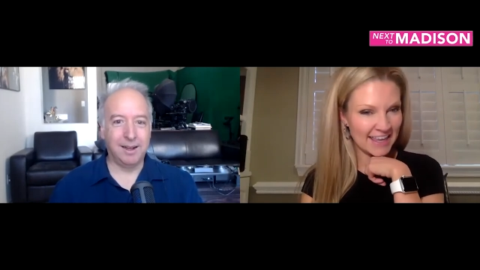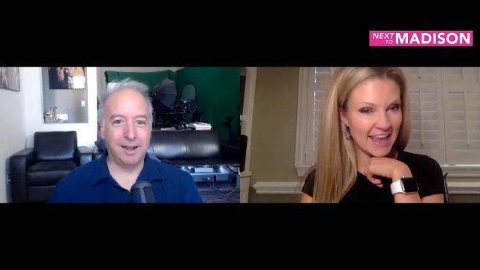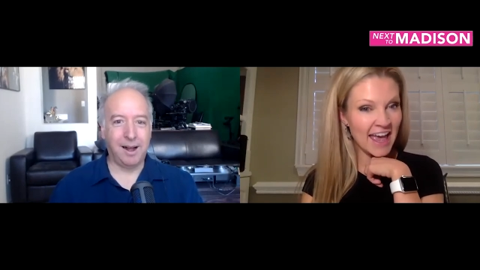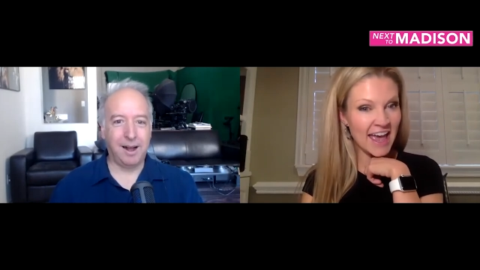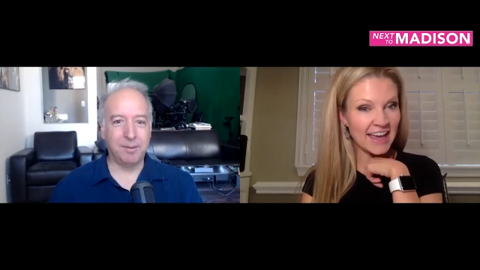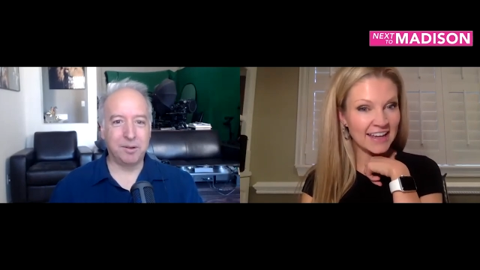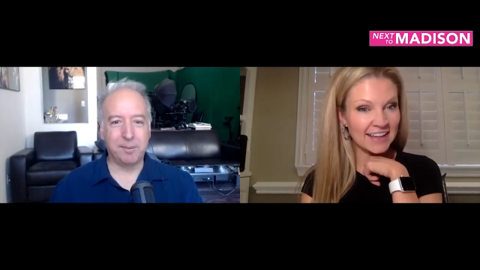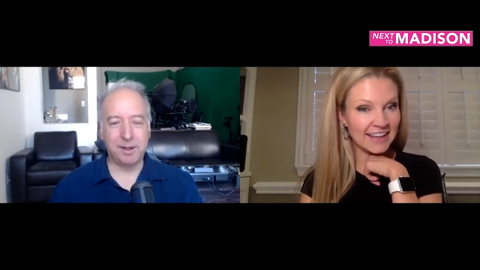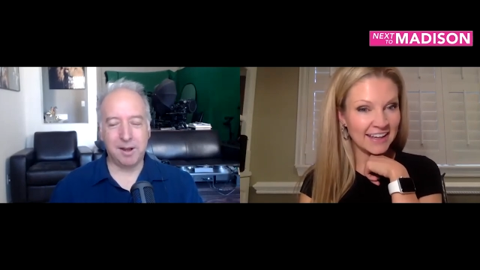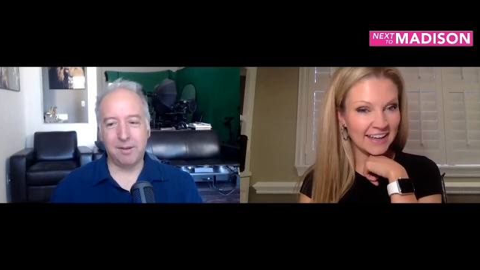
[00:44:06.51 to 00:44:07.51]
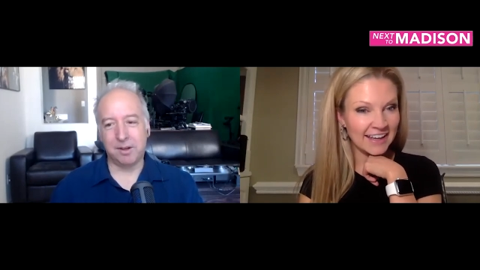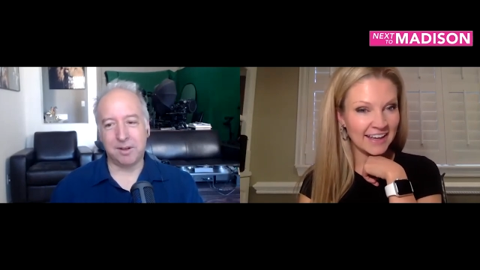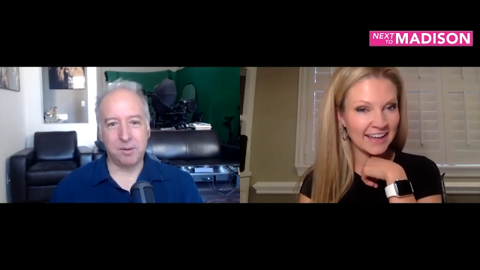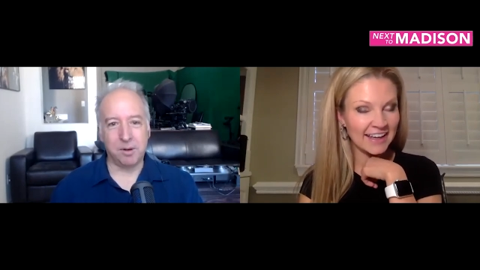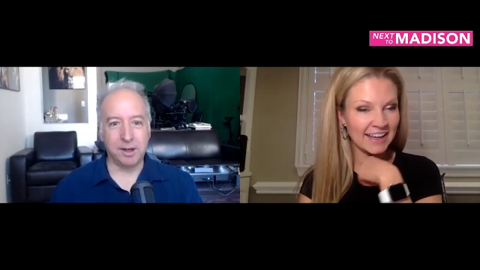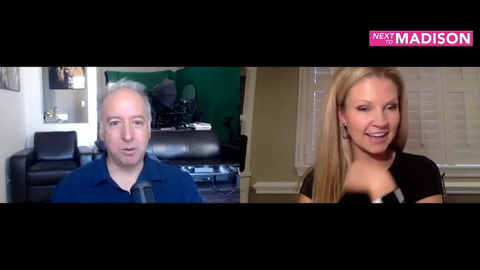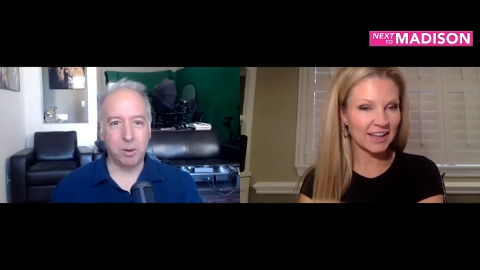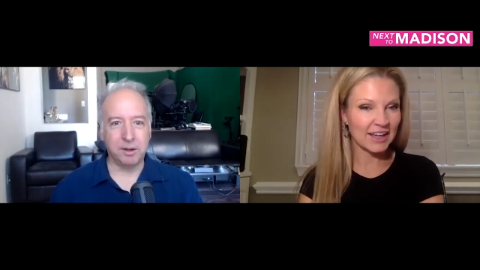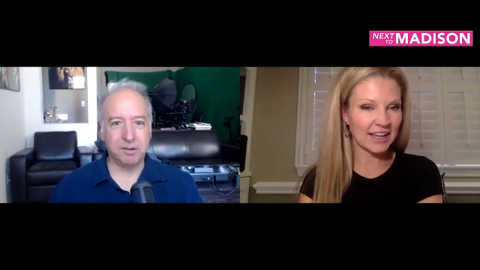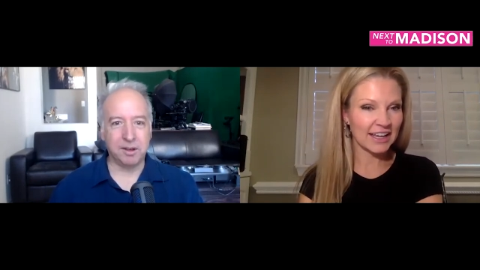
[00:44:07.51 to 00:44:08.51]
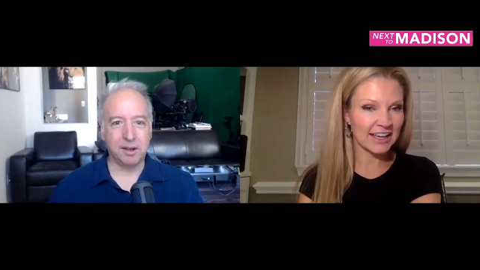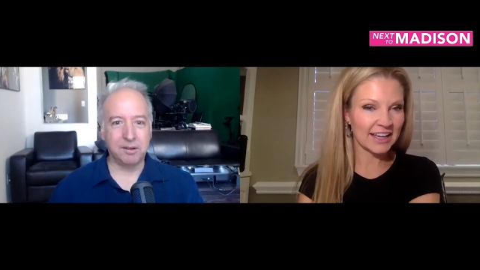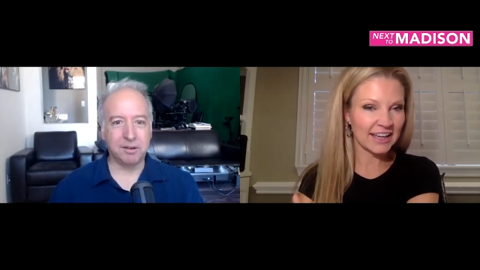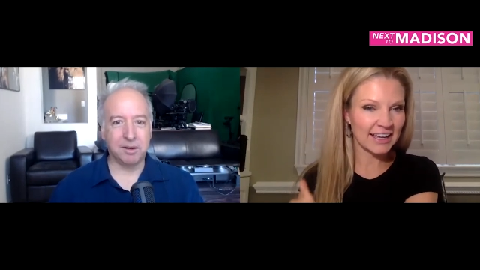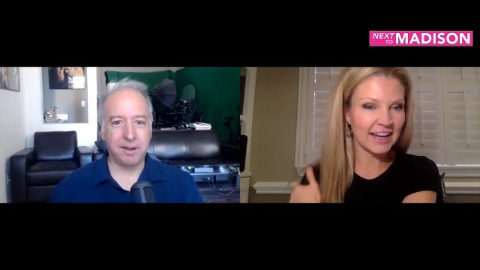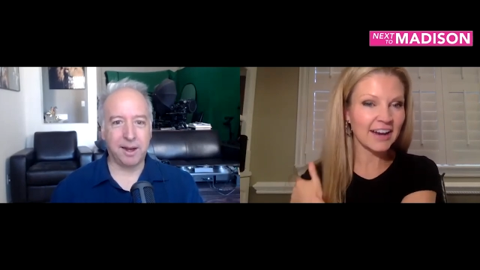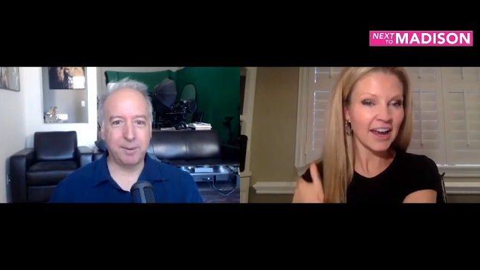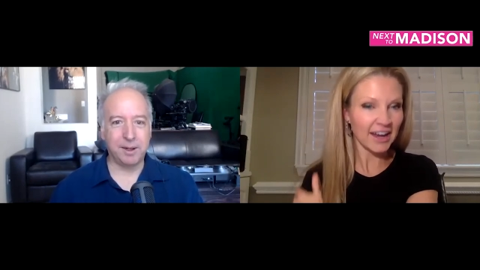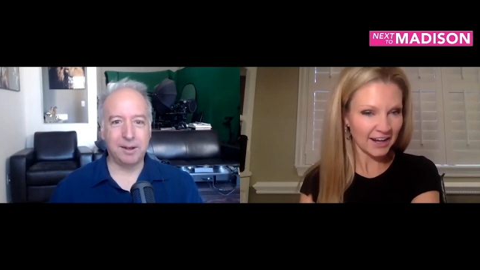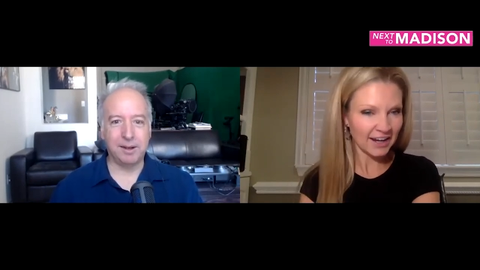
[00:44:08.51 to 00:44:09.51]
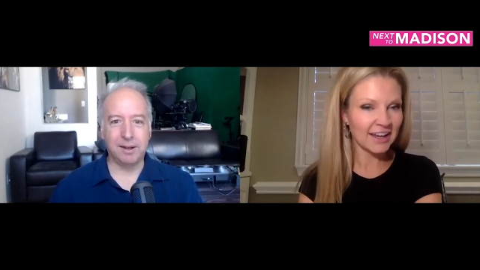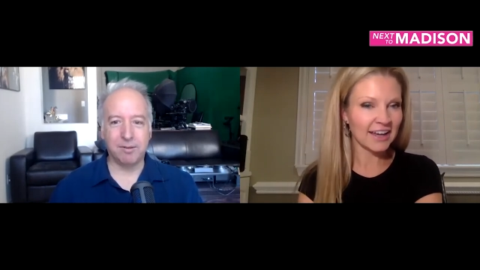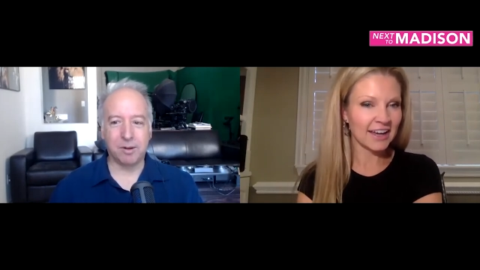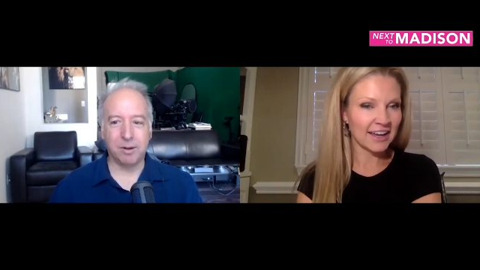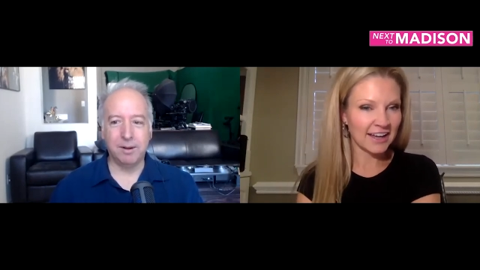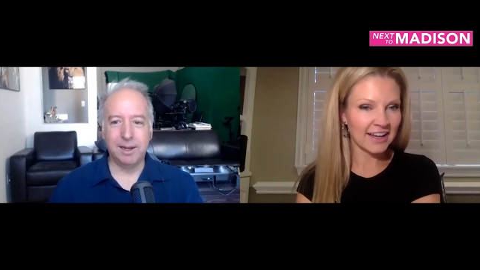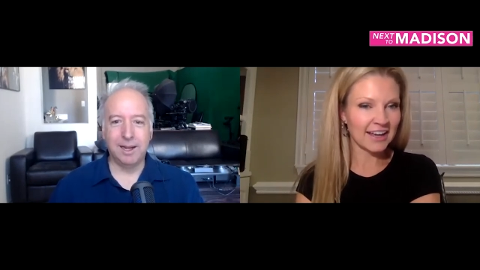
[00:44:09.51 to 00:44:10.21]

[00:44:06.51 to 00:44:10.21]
Speaker 1: Yay. Um, it's gonna be tough because I'm turning 26, so that'll be difficult.